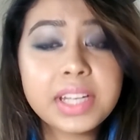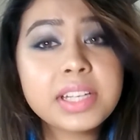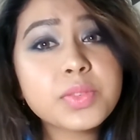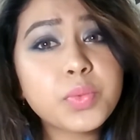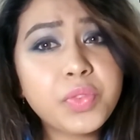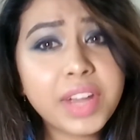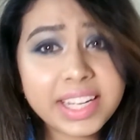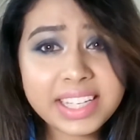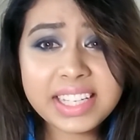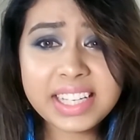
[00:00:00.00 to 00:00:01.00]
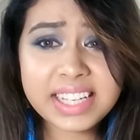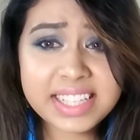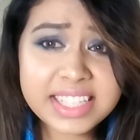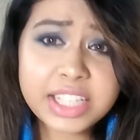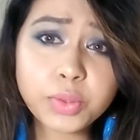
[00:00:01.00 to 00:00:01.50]
It is very
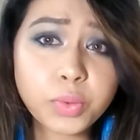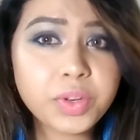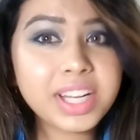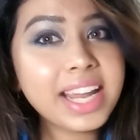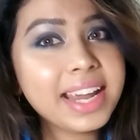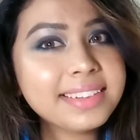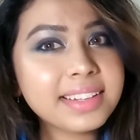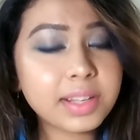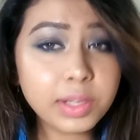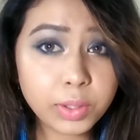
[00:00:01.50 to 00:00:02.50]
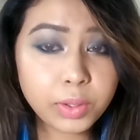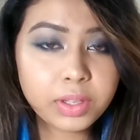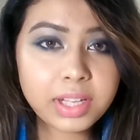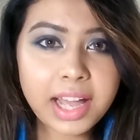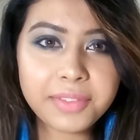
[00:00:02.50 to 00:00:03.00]
easy to create
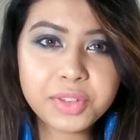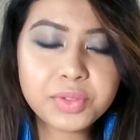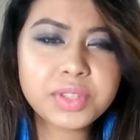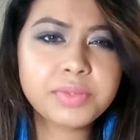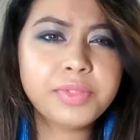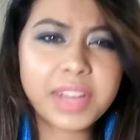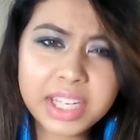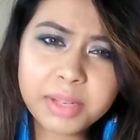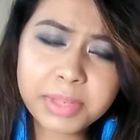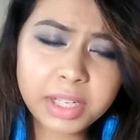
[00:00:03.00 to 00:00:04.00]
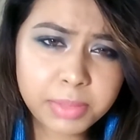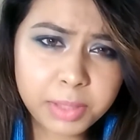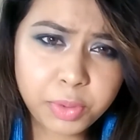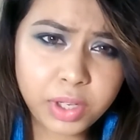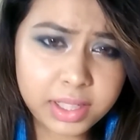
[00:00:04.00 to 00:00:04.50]
look. I've used very
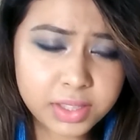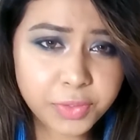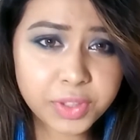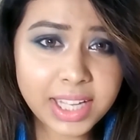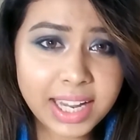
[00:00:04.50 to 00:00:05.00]
minimal products for